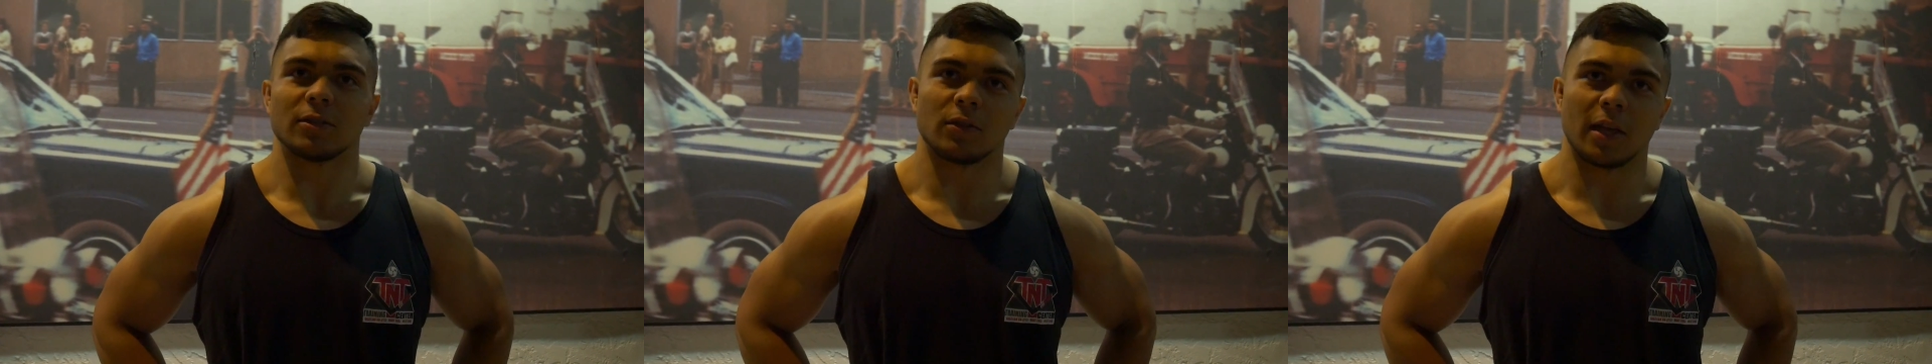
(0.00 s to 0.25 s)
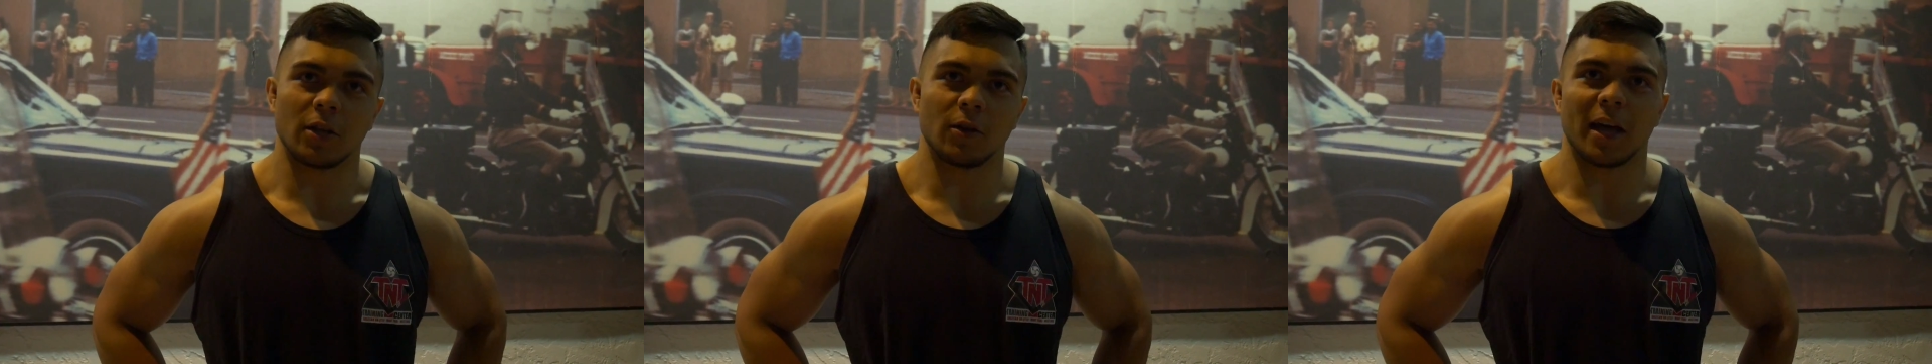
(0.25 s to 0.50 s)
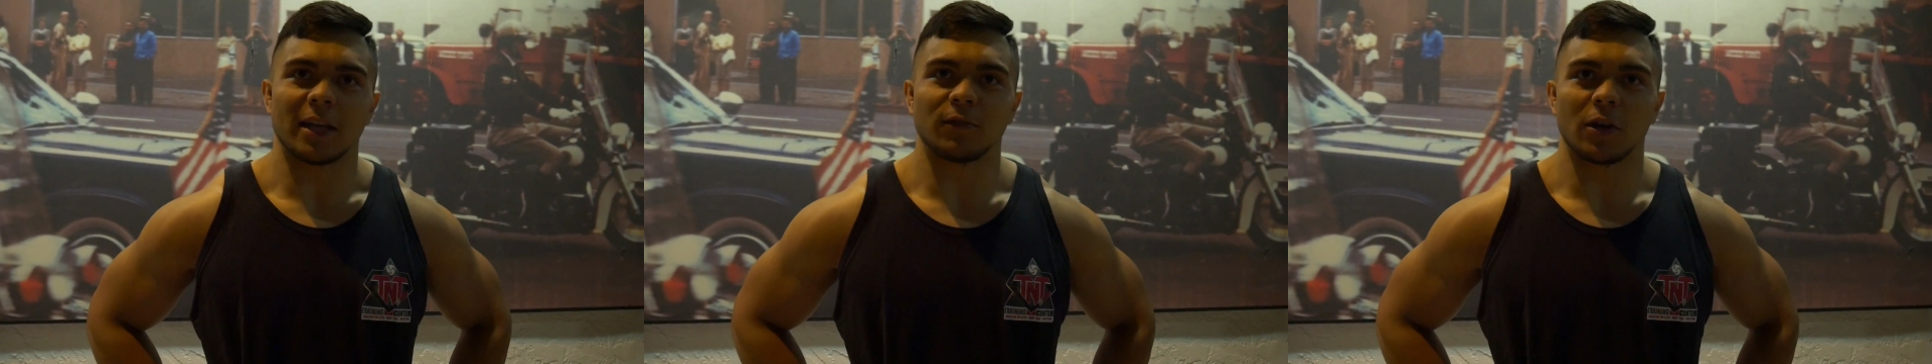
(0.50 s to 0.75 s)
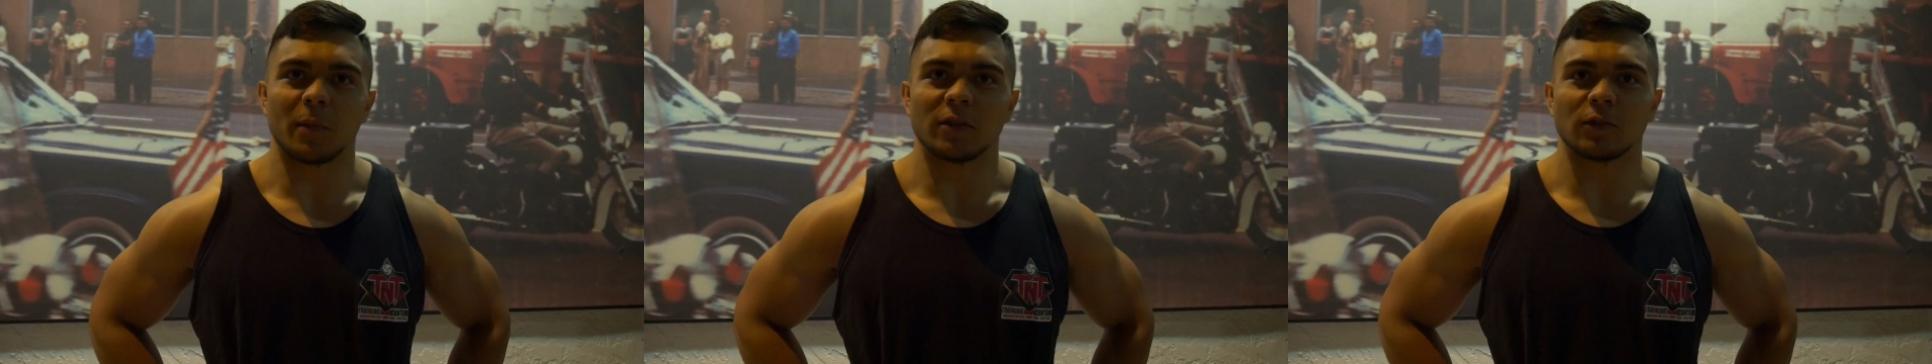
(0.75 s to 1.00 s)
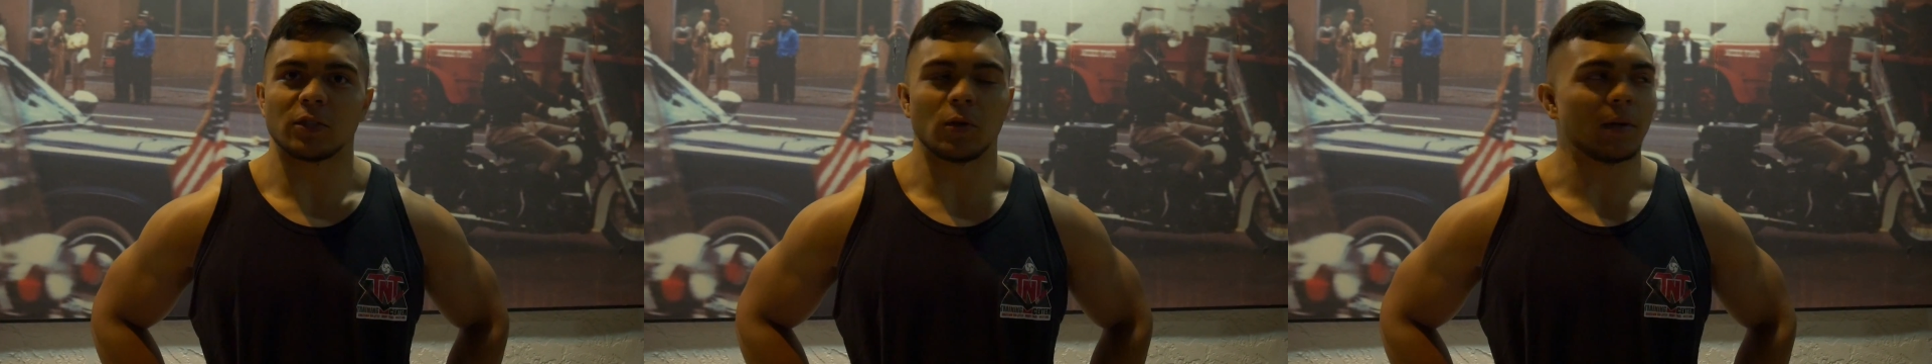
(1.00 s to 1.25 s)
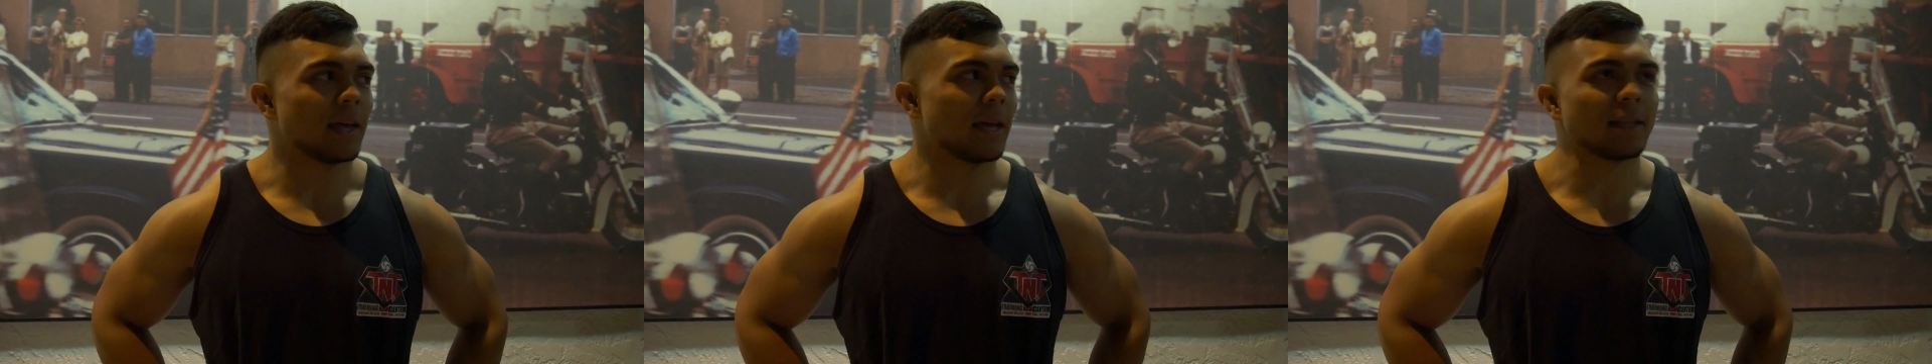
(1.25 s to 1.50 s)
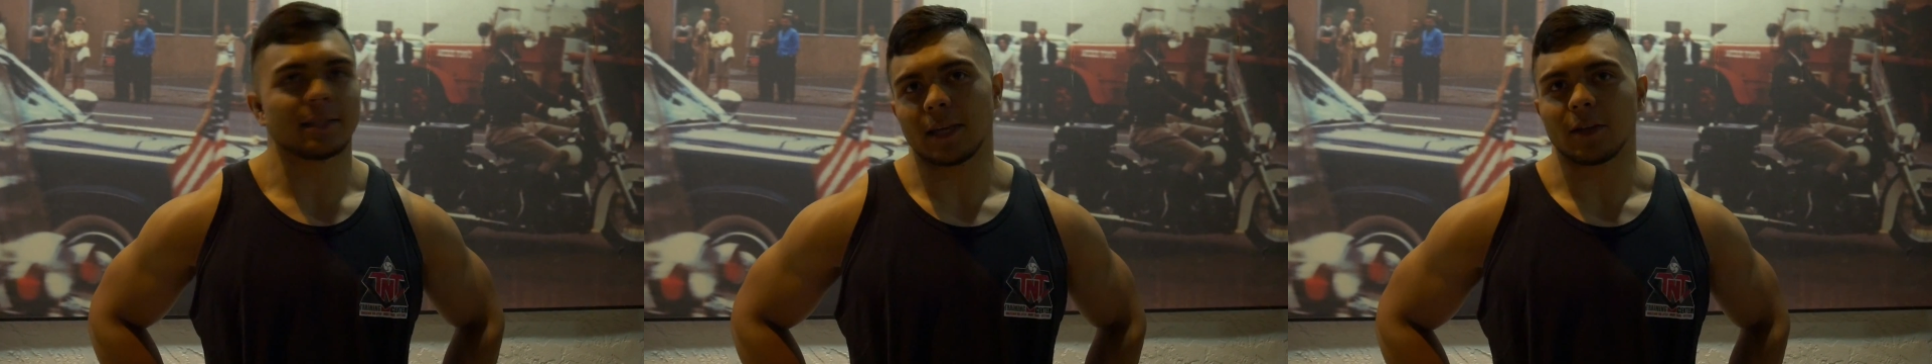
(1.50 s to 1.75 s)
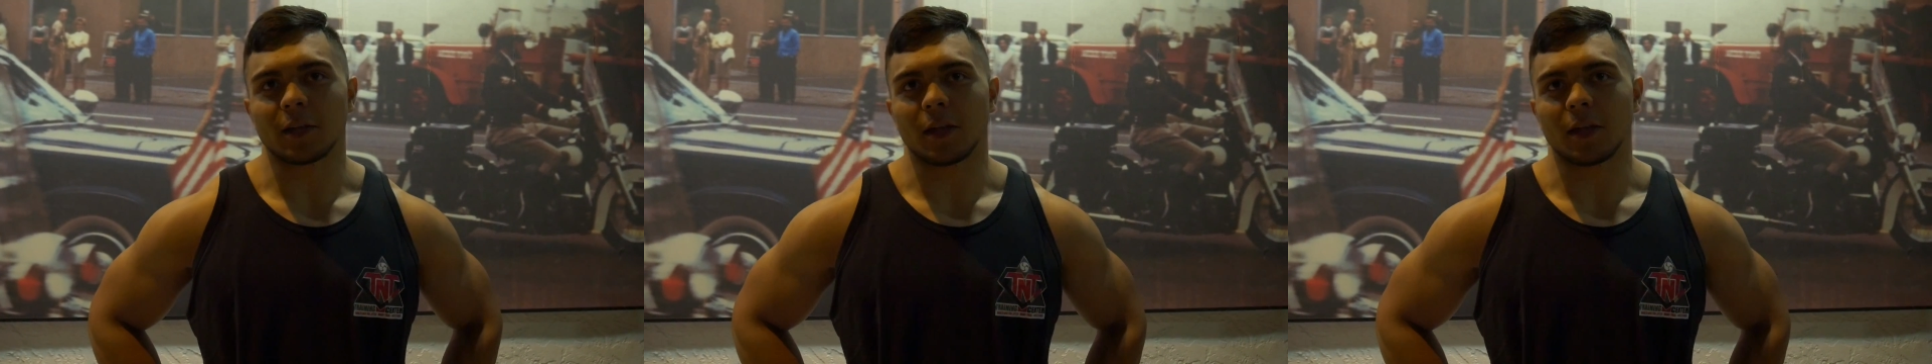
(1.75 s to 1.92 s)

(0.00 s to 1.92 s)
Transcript: So thank you guys very much for tuning in. Let's see how